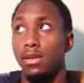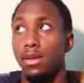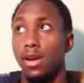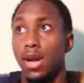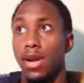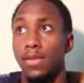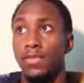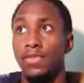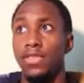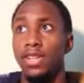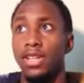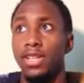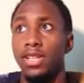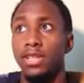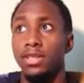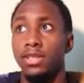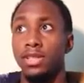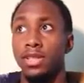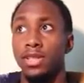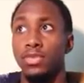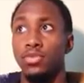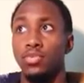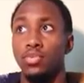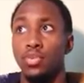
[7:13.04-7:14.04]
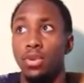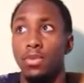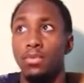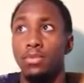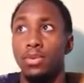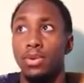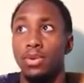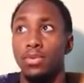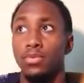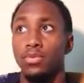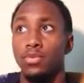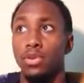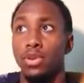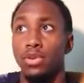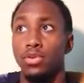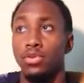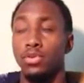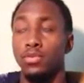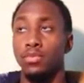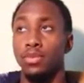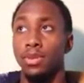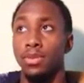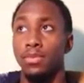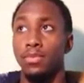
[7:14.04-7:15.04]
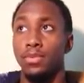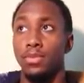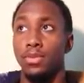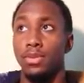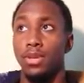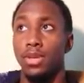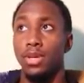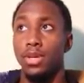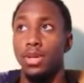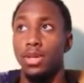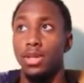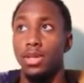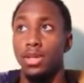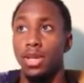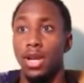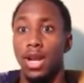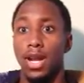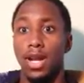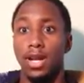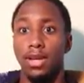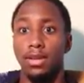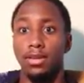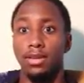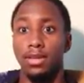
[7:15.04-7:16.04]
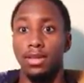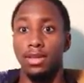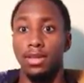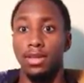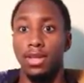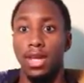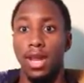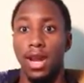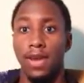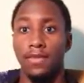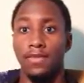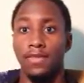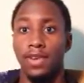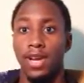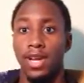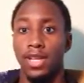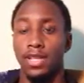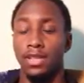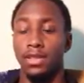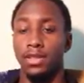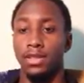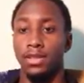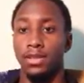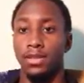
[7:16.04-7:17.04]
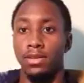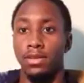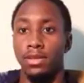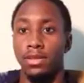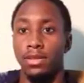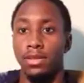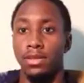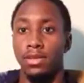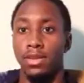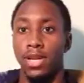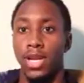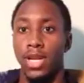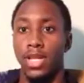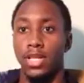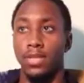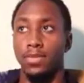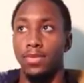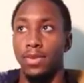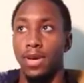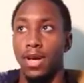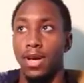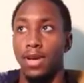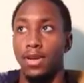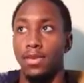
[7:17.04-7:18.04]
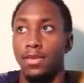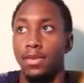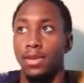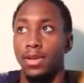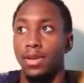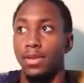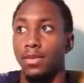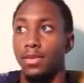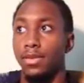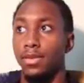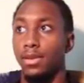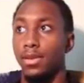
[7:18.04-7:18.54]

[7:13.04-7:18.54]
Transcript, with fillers: I feel like there's at least one per one or two people that I that I forgot their their names, but I don't know.